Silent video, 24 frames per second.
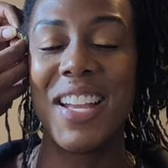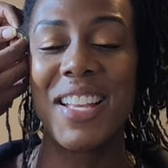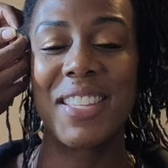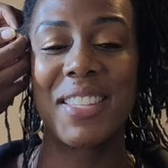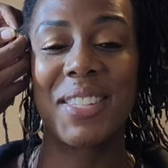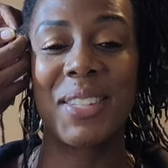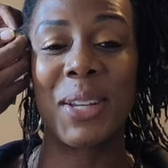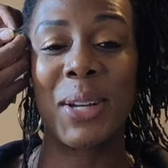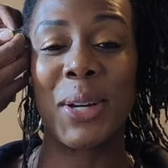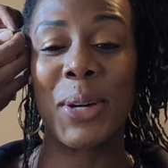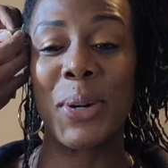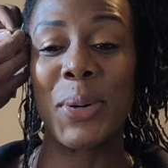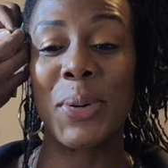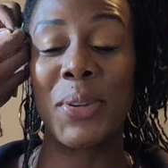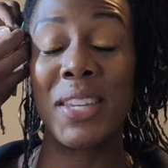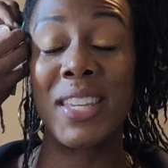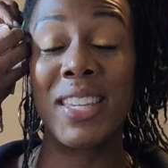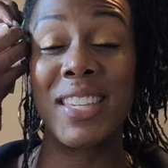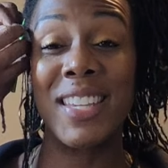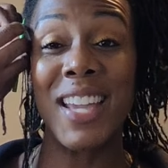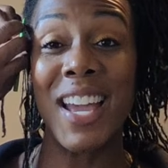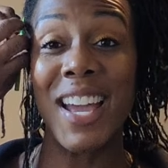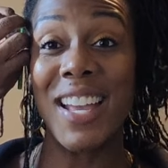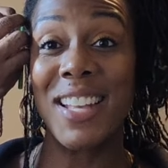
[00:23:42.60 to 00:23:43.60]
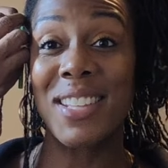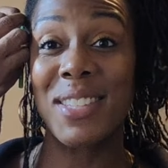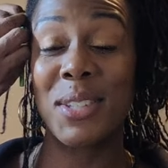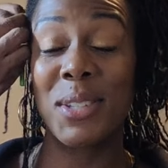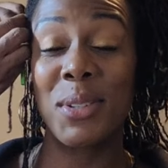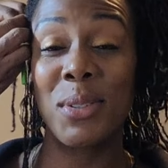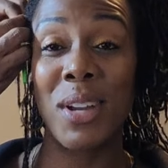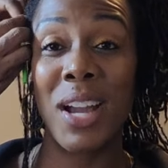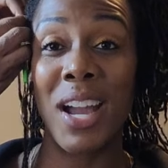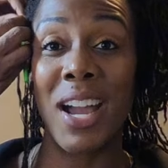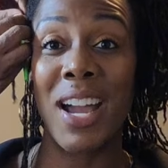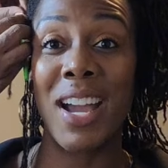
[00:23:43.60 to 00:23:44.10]
So yes, you
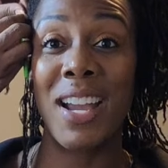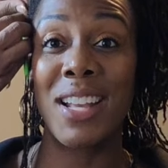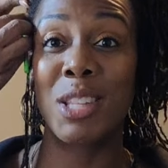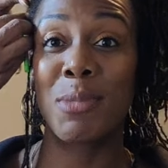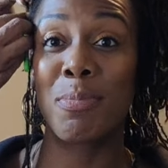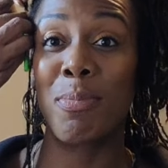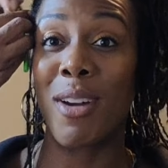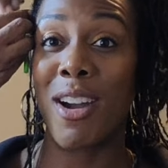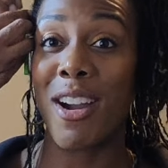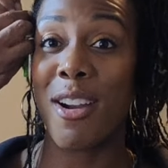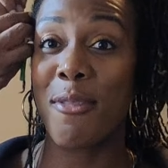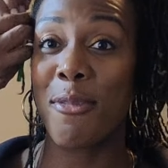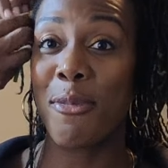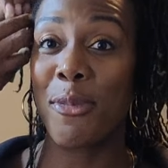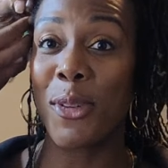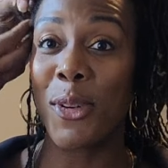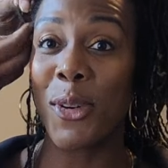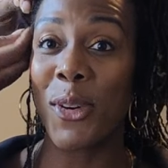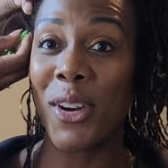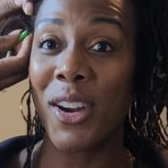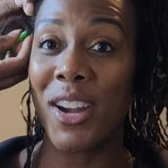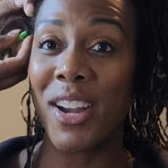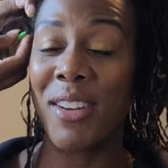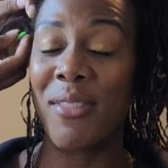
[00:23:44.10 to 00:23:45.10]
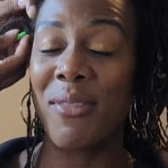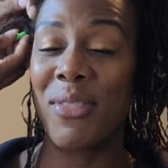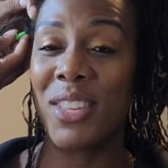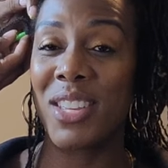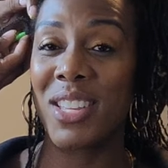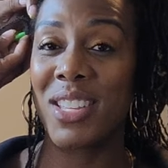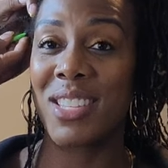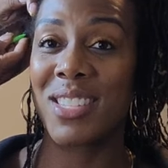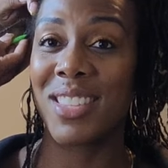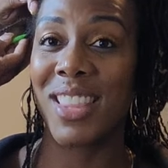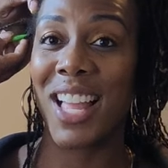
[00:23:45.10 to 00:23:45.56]
guys, part 4 of this